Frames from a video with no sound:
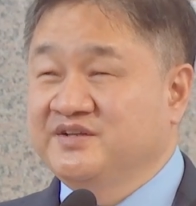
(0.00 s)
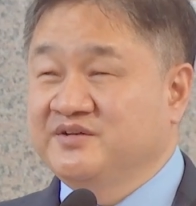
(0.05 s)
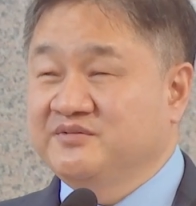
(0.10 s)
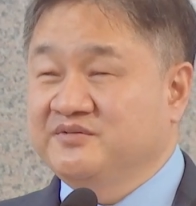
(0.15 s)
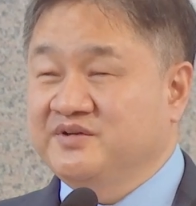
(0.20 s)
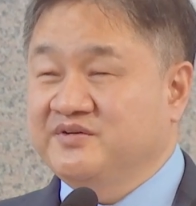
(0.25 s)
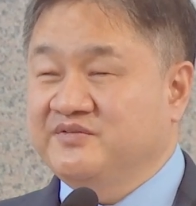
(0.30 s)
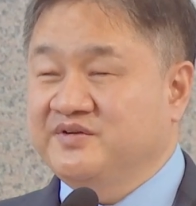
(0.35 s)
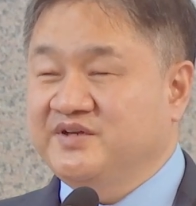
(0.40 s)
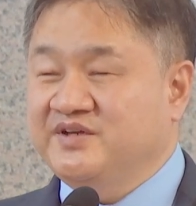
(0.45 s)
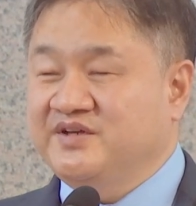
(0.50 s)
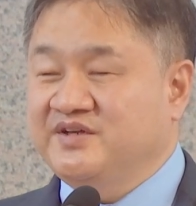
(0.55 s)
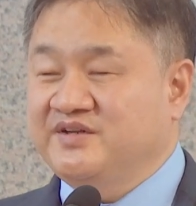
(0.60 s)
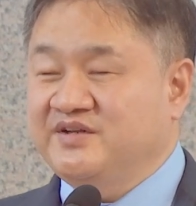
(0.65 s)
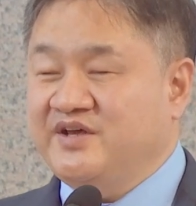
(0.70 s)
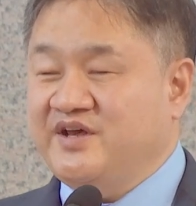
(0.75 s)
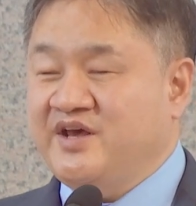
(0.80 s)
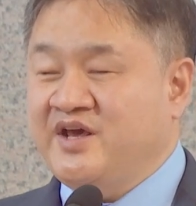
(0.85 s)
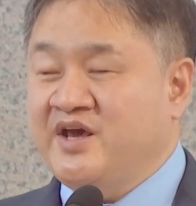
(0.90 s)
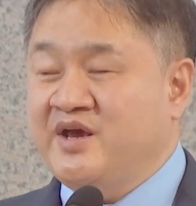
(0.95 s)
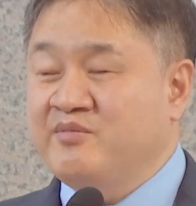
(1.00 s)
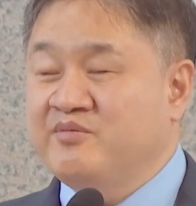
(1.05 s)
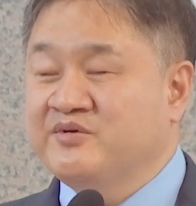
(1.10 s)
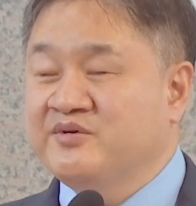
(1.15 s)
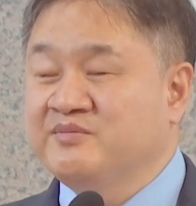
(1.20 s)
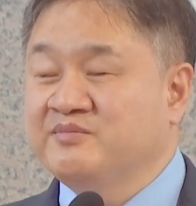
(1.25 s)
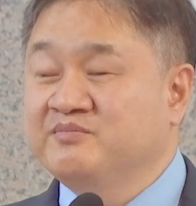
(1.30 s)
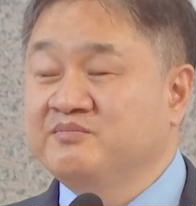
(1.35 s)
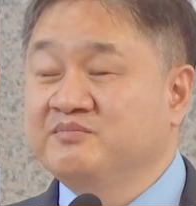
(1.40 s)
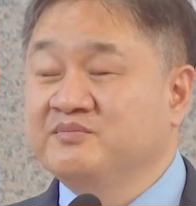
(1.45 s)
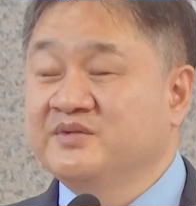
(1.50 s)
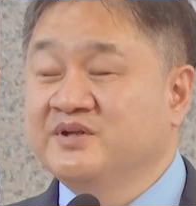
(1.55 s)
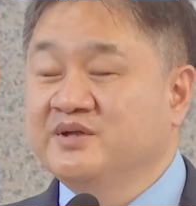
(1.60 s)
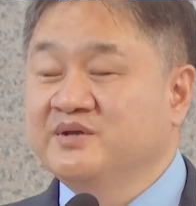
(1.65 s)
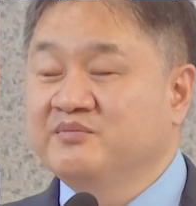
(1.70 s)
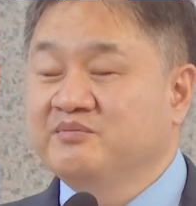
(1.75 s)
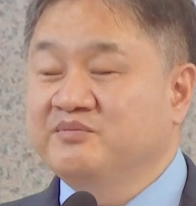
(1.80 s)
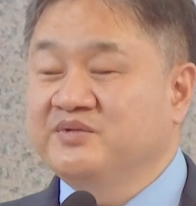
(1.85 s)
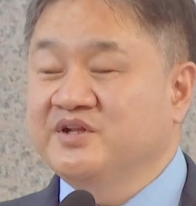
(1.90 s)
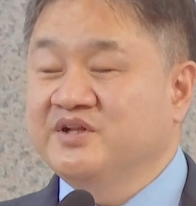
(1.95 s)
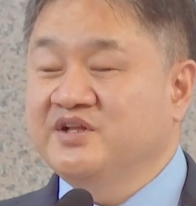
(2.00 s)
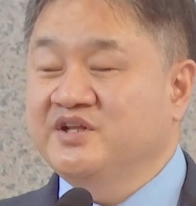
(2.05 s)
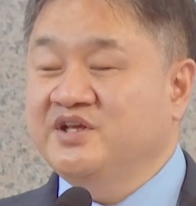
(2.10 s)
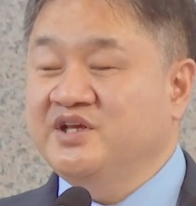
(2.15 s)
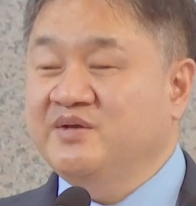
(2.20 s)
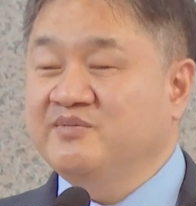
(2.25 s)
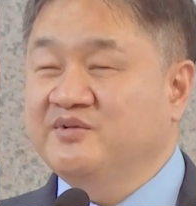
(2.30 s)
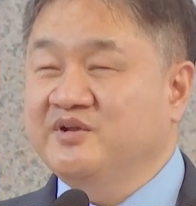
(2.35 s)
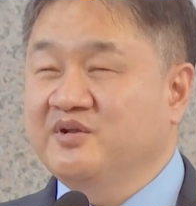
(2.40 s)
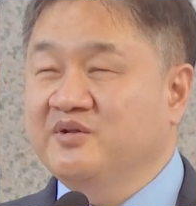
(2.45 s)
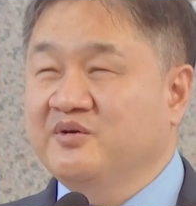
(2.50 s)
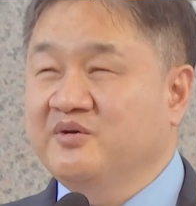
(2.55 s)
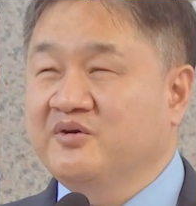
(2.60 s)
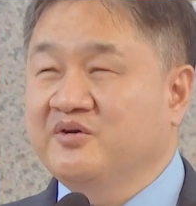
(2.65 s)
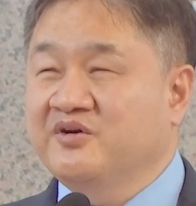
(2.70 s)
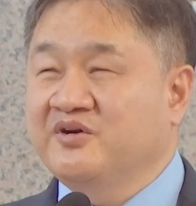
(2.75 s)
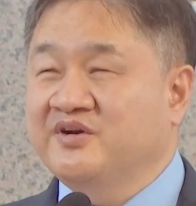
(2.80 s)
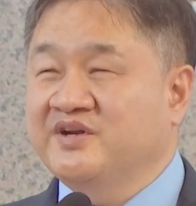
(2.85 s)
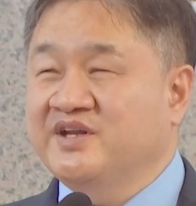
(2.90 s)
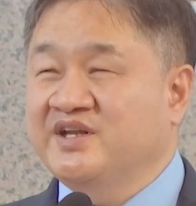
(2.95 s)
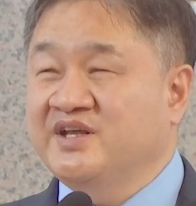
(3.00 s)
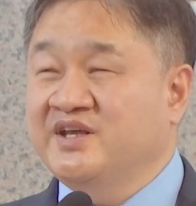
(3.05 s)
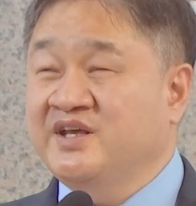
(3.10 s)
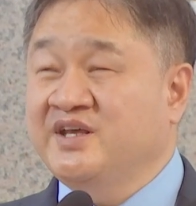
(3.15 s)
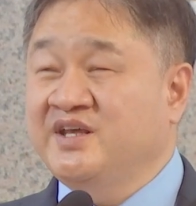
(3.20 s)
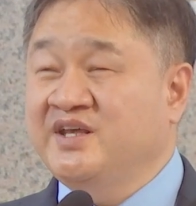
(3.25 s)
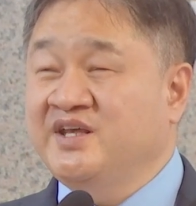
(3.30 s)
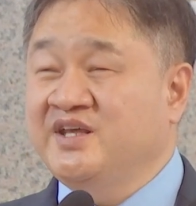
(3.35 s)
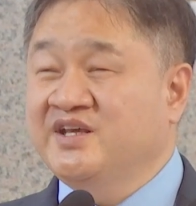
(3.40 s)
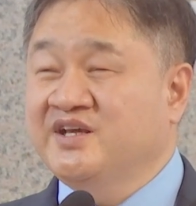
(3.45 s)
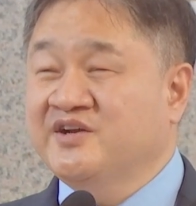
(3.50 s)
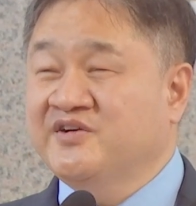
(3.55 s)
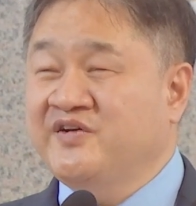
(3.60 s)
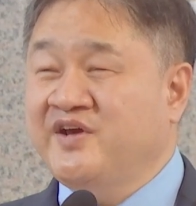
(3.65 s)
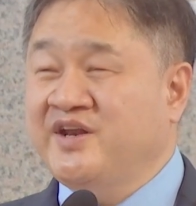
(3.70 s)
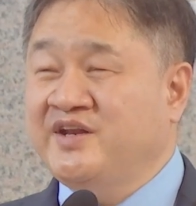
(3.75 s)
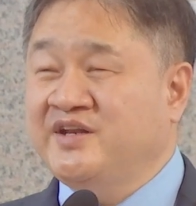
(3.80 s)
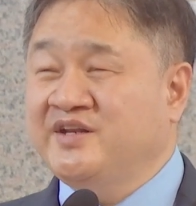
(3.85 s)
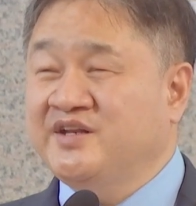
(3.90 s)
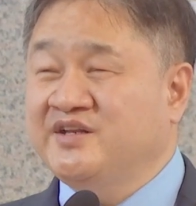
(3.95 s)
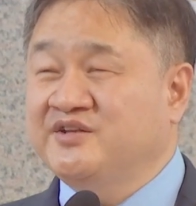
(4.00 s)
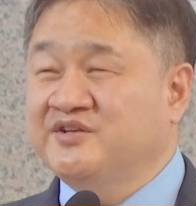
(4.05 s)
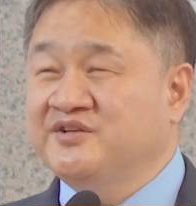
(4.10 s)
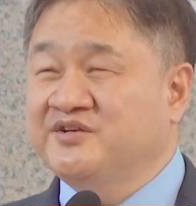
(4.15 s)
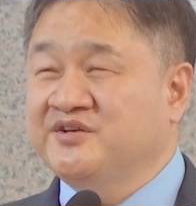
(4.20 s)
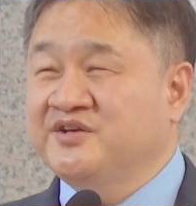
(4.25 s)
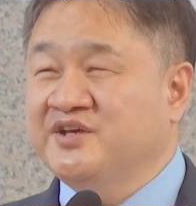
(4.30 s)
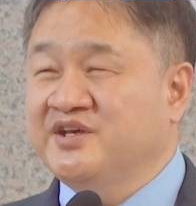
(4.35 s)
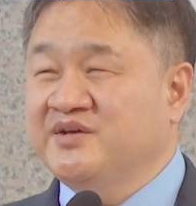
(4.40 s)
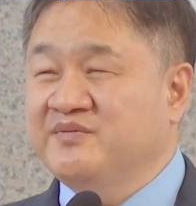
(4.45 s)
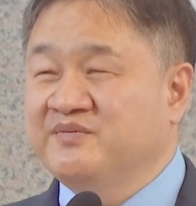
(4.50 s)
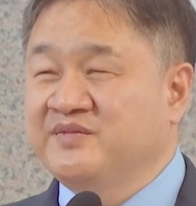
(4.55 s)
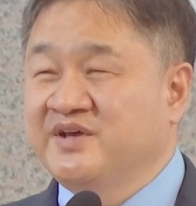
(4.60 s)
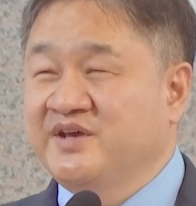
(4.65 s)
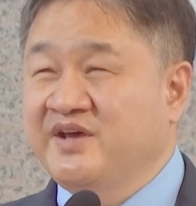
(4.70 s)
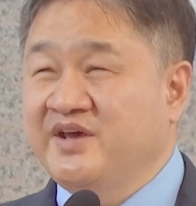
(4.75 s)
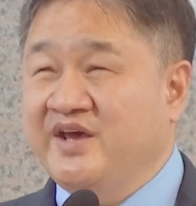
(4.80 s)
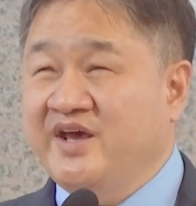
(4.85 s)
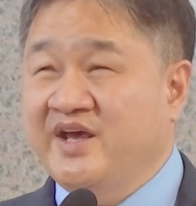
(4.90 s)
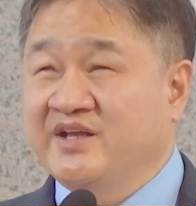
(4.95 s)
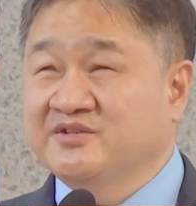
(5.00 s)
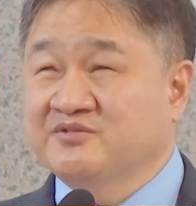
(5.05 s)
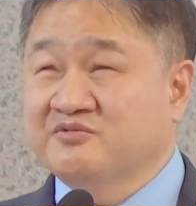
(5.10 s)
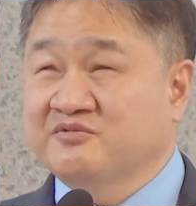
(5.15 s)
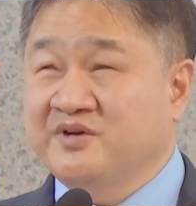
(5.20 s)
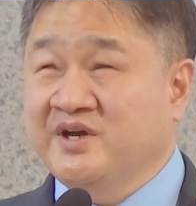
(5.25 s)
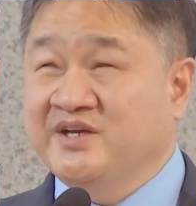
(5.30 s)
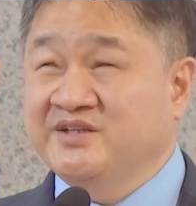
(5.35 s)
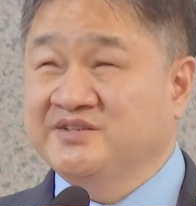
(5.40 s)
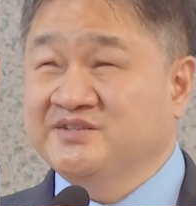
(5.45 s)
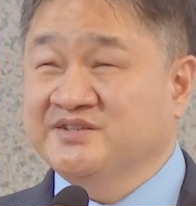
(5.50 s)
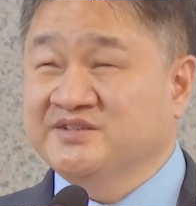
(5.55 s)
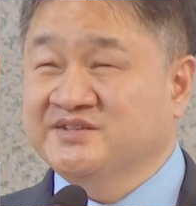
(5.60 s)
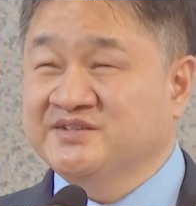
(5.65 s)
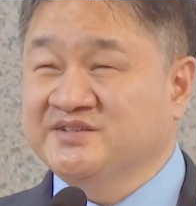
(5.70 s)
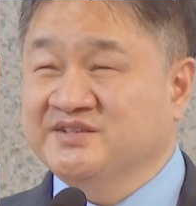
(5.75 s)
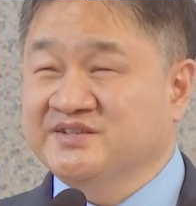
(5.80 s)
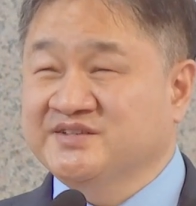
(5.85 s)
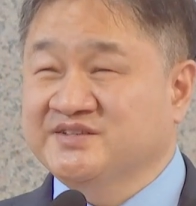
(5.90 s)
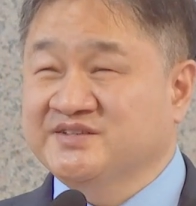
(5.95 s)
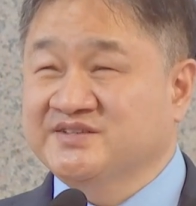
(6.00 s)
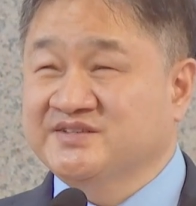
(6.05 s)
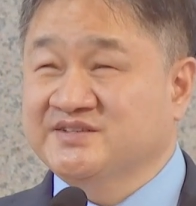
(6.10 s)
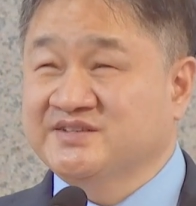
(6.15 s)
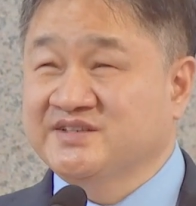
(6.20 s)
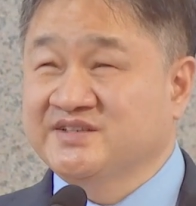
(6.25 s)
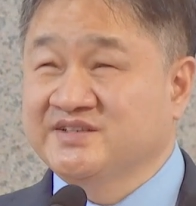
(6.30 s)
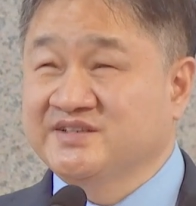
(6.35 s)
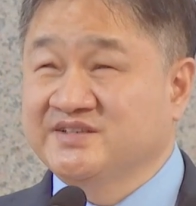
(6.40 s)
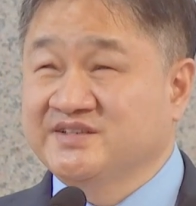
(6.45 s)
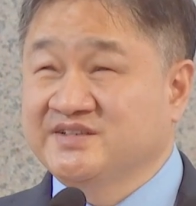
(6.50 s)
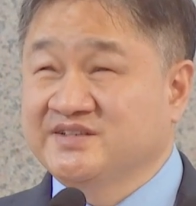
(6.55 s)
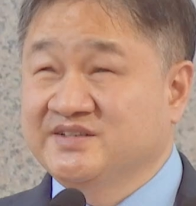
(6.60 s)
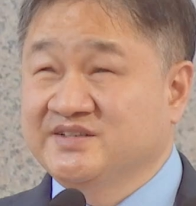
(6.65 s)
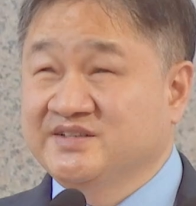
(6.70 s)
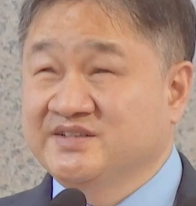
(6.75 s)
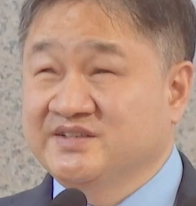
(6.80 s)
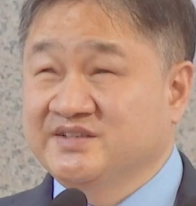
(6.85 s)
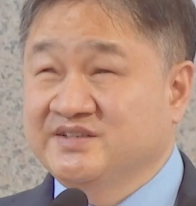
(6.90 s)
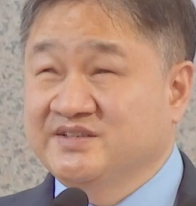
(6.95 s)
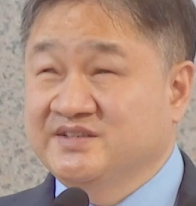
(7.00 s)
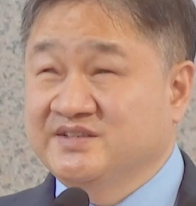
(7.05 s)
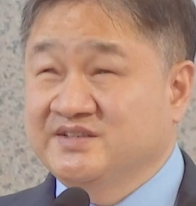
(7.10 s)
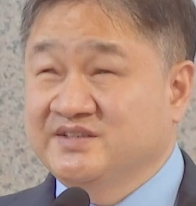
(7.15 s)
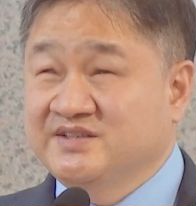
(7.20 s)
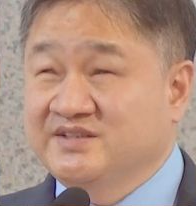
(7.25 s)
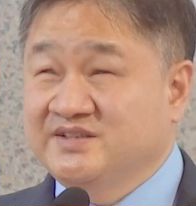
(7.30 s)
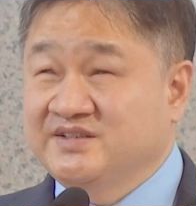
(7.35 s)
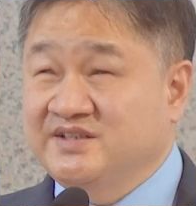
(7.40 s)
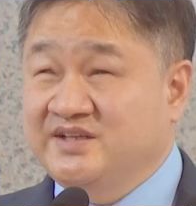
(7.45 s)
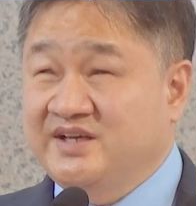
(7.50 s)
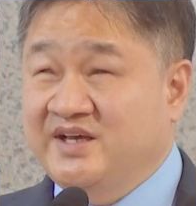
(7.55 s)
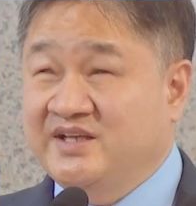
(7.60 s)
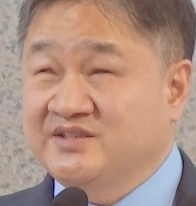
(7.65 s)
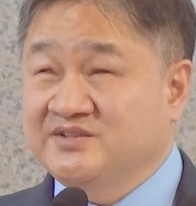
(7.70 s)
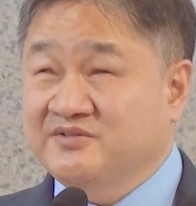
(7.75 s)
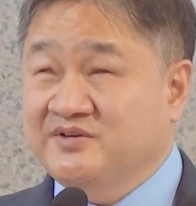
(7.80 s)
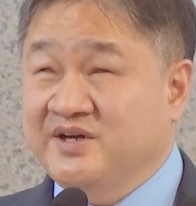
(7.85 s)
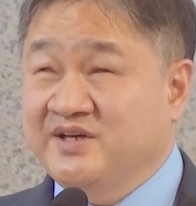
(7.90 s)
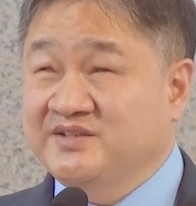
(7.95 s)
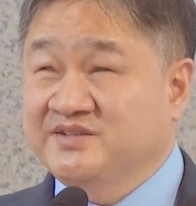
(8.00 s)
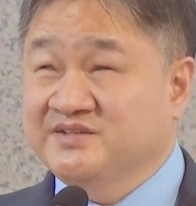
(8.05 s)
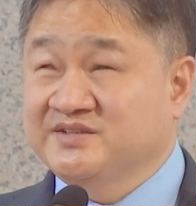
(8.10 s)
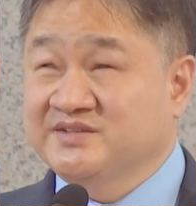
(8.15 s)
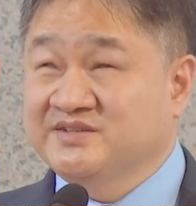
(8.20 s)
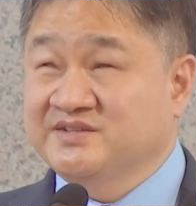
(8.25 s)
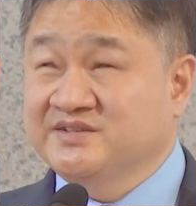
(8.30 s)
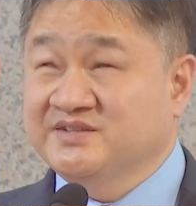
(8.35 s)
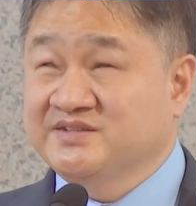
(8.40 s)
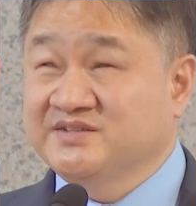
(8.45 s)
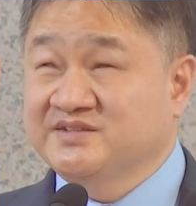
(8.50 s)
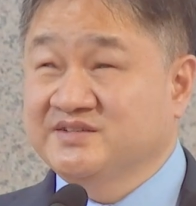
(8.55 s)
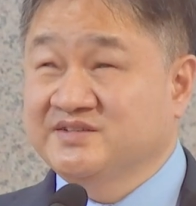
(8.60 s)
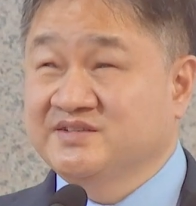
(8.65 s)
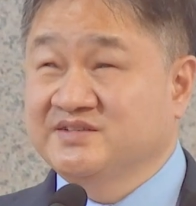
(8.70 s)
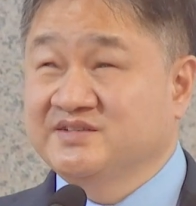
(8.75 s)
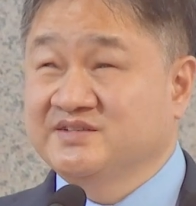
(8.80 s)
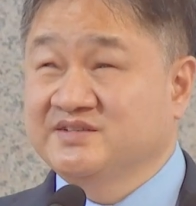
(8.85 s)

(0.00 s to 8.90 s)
we read, Abram believed the Lord, and he credited to him as righteousness. As righteousness.